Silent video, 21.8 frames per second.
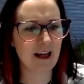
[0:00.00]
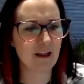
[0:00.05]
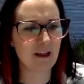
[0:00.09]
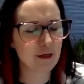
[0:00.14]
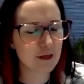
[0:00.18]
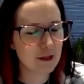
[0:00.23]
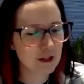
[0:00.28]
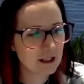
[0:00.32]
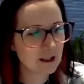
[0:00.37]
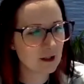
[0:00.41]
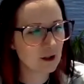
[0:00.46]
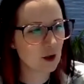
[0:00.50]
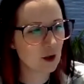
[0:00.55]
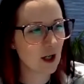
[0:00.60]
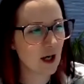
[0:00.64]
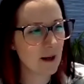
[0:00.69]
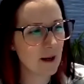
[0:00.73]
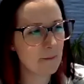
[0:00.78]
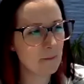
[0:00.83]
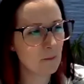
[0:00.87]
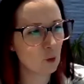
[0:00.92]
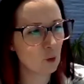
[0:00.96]
I think
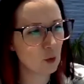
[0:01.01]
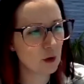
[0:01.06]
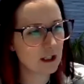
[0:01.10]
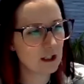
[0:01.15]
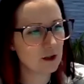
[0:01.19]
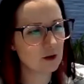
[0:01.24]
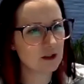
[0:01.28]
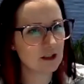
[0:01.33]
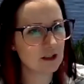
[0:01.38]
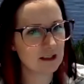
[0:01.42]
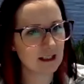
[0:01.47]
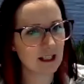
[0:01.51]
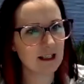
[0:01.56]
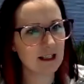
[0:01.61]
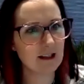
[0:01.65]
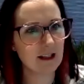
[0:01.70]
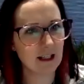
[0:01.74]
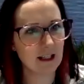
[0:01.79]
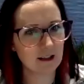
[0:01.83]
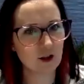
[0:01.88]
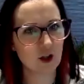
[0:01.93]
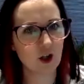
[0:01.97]
we used to say in
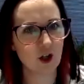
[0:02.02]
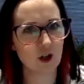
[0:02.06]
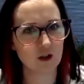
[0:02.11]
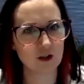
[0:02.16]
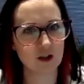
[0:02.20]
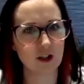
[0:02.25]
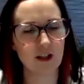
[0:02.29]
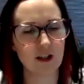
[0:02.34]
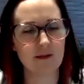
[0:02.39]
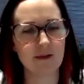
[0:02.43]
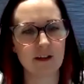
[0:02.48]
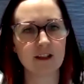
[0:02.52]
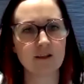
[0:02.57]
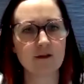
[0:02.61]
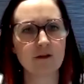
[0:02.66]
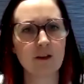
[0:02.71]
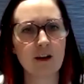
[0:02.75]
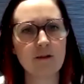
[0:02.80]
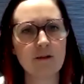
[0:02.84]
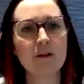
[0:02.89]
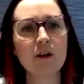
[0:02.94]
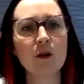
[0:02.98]
the alcohol service,
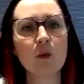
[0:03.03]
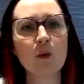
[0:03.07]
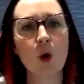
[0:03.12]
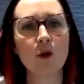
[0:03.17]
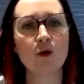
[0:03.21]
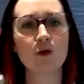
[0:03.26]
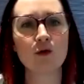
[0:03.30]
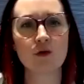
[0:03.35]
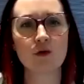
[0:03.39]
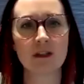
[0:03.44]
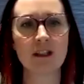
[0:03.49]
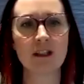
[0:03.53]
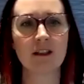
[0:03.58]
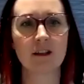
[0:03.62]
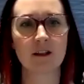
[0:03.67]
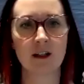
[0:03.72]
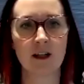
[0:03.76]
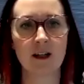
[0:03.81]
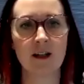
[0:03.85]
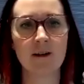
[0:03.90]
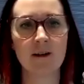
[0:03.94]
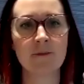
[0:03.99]
for every one
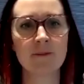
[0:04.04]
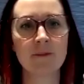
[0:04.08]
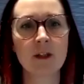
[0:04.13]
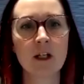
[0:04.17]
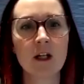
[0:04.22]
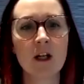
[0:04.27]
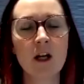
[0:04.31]
drinker,